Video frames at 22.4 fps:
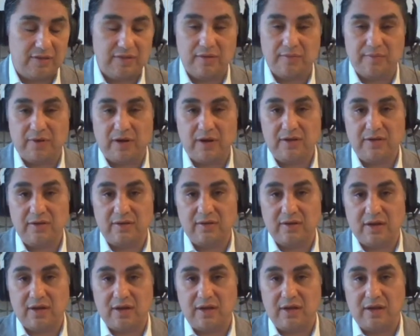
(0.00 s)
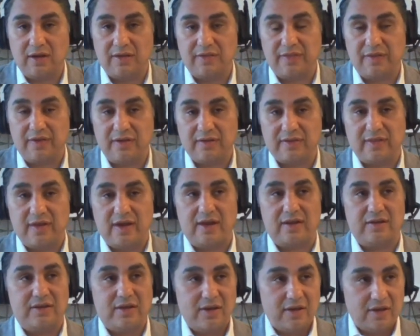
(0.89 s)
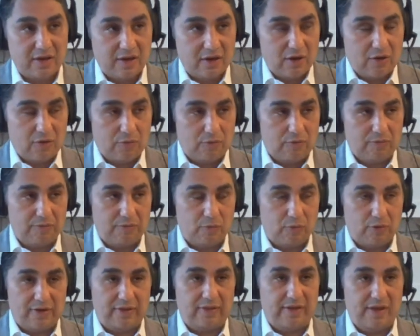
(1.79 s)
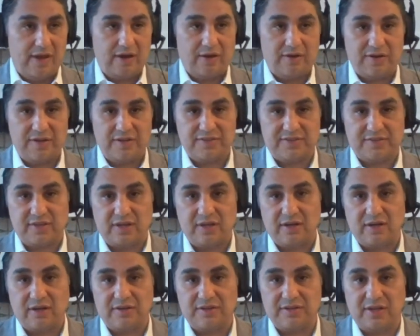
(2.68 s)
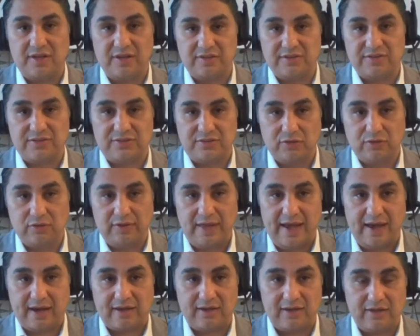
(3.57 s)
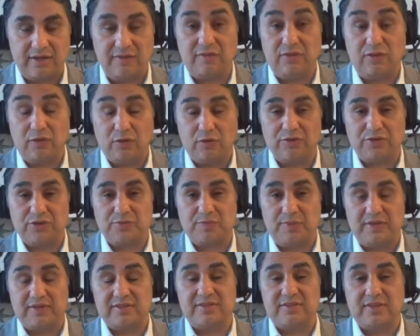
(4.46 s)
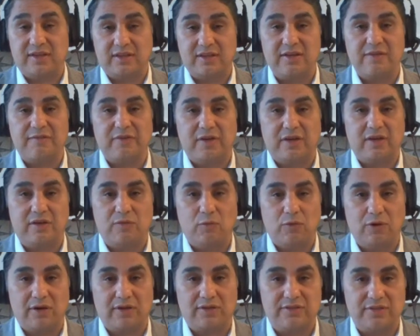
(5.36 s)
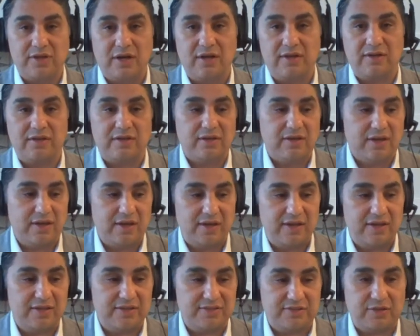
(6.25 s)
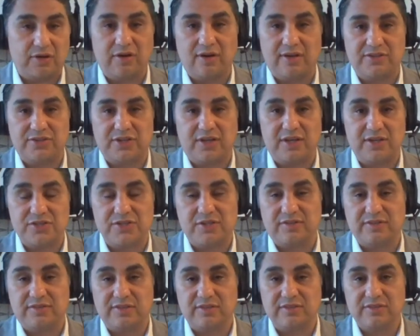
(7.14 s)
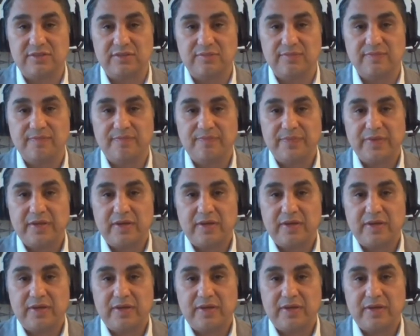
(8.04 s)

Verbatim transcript: on the button. I, I think that one of the areas that are, is still lacking, even though there's been significant work done, is our education system.